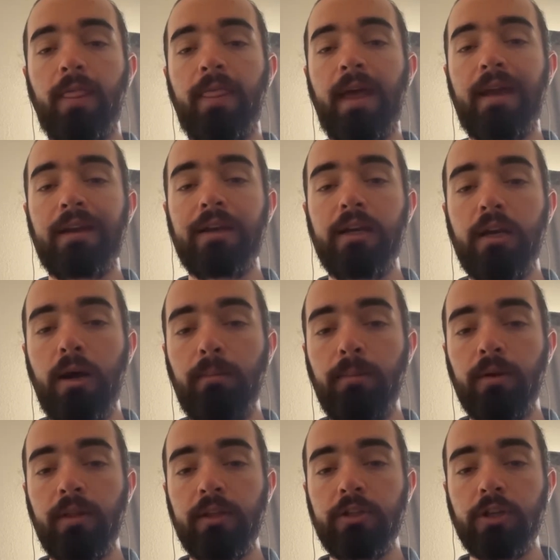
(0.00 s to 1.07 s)
that
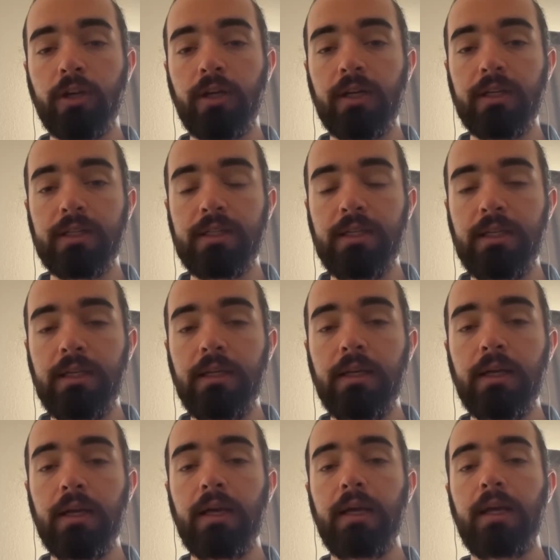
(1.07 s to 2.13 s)
number that you're going to see
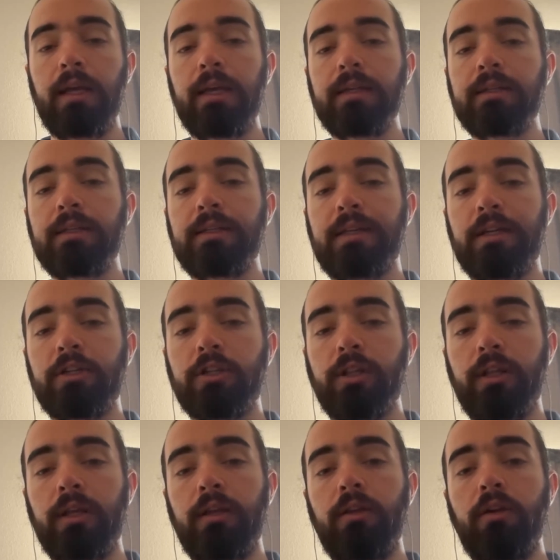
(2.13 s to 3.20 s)
is
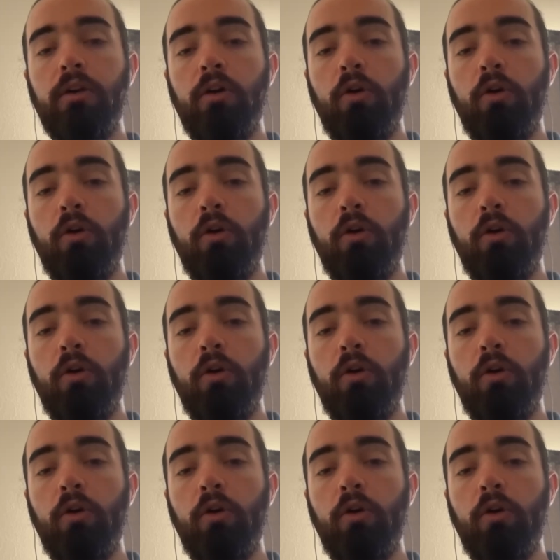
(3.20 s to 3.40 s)
essentially